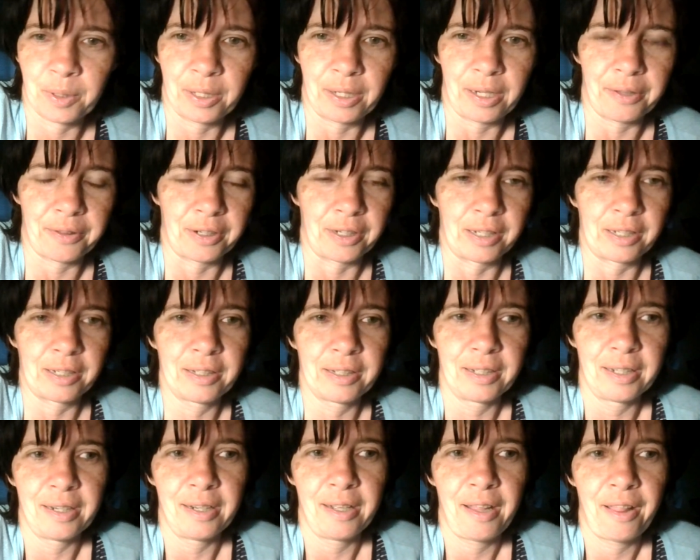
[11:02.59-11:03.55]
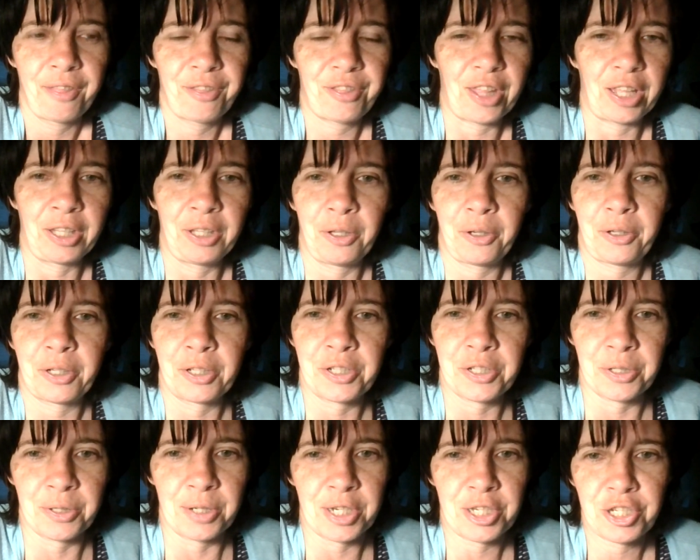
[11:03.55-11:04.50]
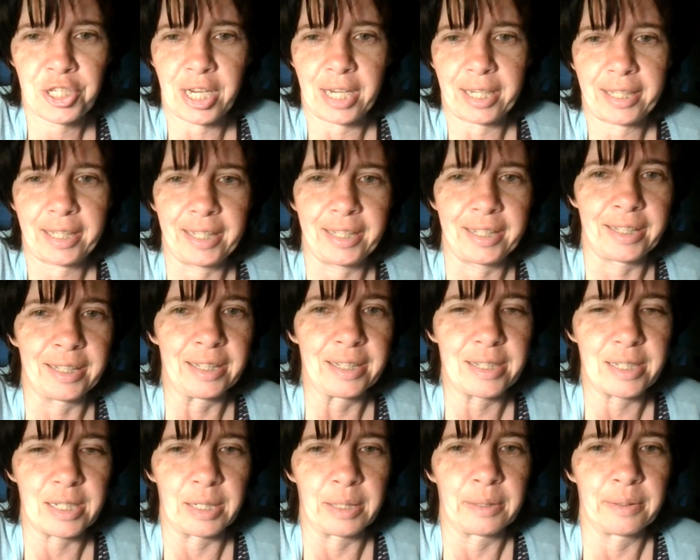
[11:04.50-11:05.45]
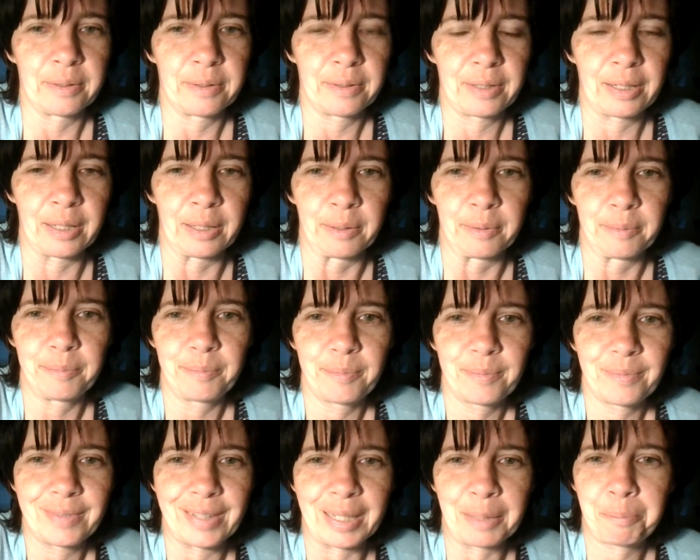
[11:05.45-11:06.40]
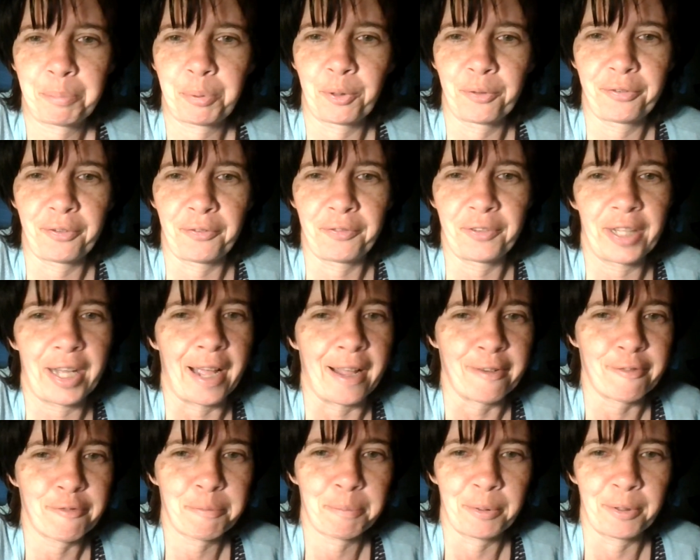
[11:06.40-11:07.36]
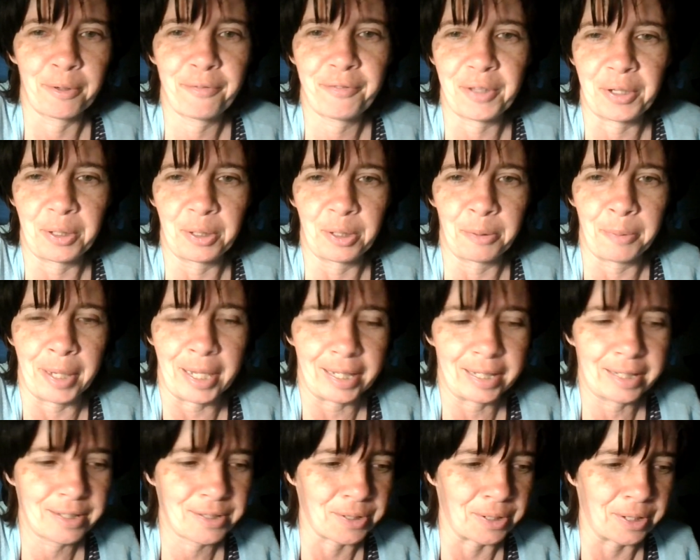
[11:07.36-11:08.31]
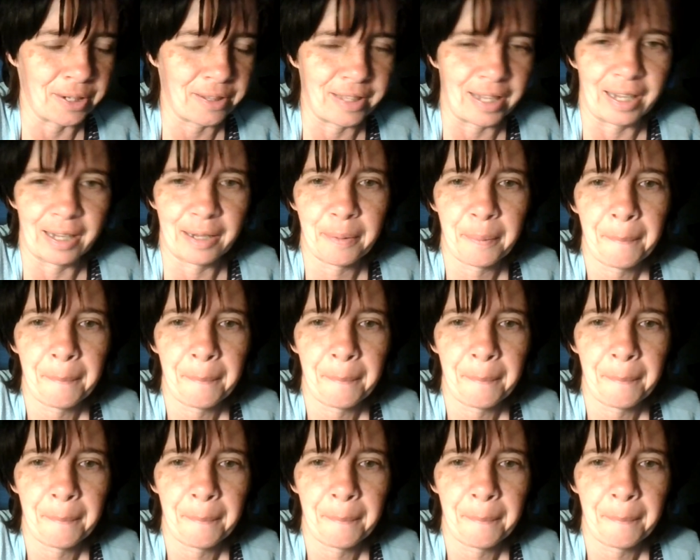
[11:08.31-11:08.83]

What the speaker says: another thing you could do to check in to, like proof of life, proof that you're awake, sort of thing.